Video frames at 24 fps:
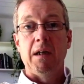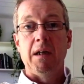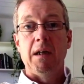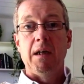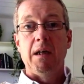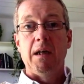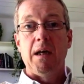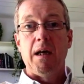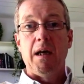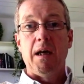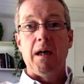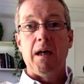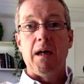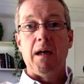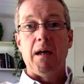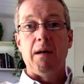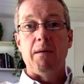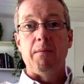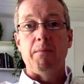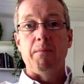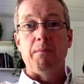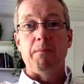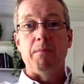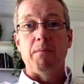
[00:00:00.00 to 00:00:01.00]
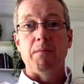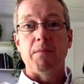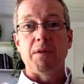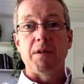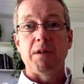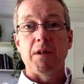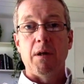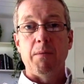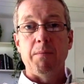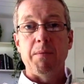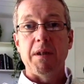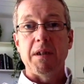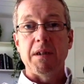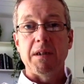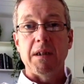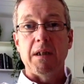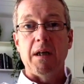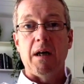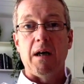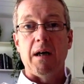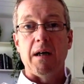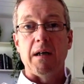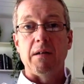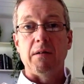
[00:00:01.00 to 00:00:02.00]
Um, stop the
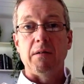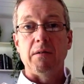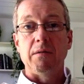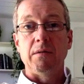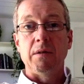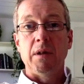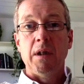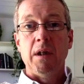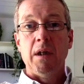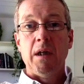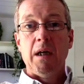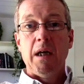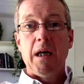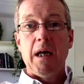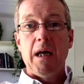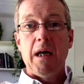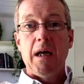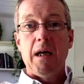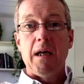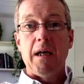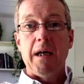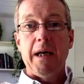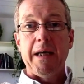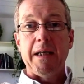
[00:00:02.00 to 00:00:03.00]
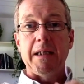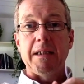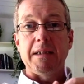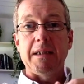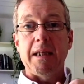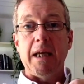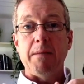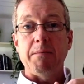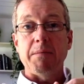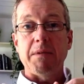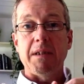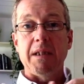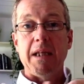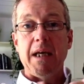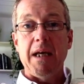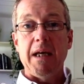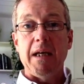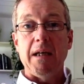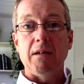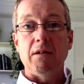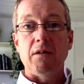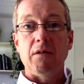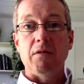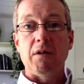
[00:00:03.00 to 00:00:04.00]
denial. Uh, accept
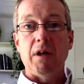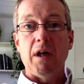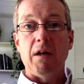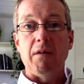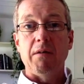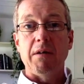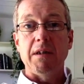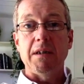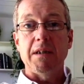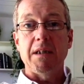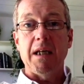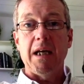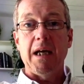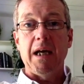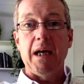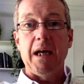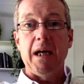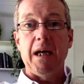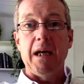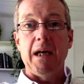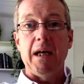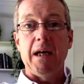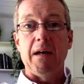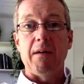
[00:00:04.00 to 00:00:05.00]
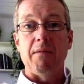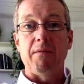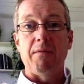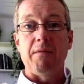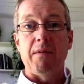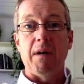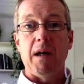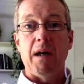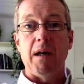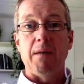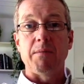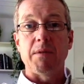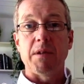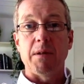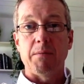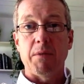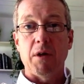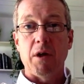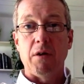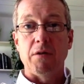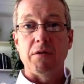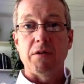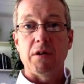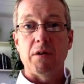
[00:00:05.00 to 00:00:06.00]
that you're going to have um, some
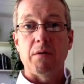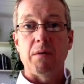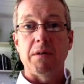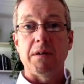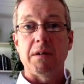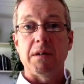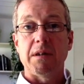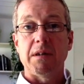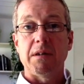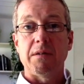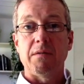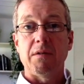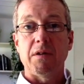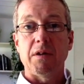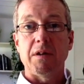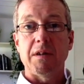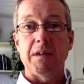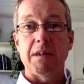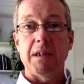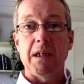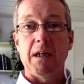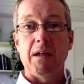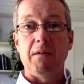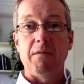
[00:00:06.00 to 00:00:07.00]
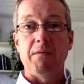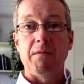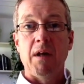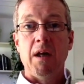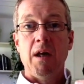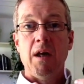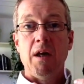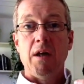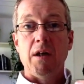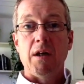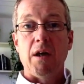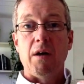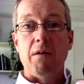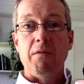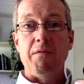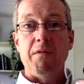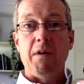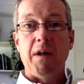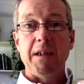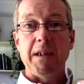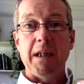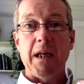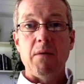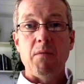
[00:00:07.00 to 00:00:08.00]
consequences for yourself. Go and
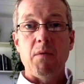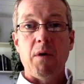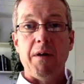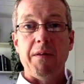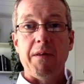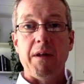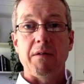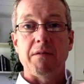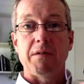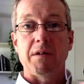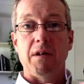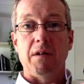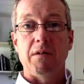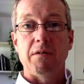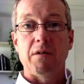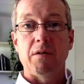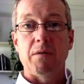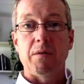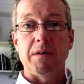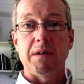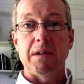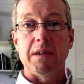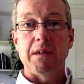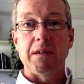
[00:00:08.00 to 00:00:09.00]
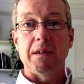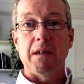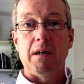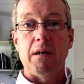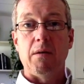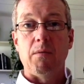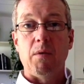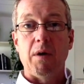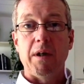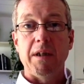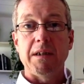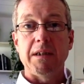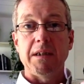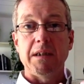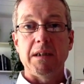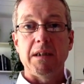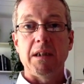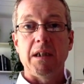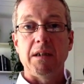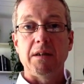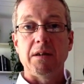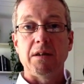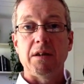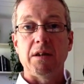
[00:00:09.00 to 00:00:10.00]
find out what those consequences are. What has it
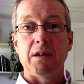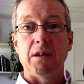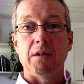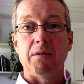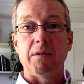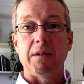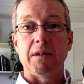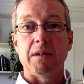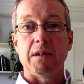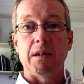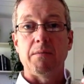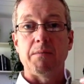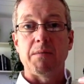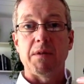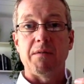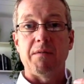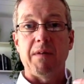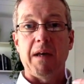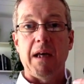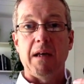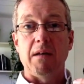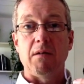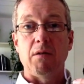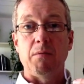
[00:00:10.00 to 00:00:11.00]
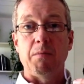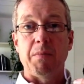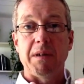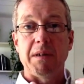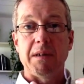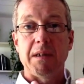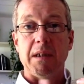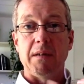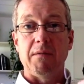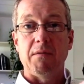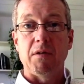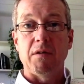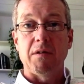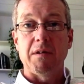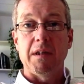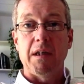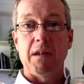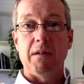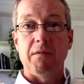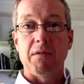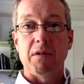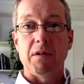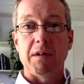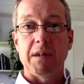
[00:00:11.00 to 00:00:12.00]
done to you in terms of how you perceive
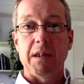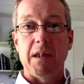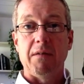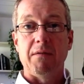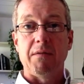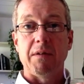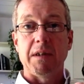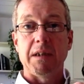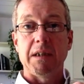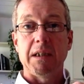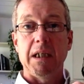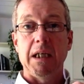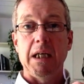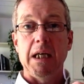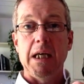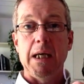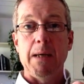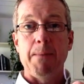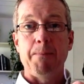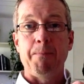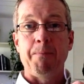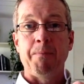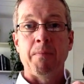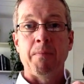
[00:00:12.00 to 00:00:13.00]
yourself, your self esteem,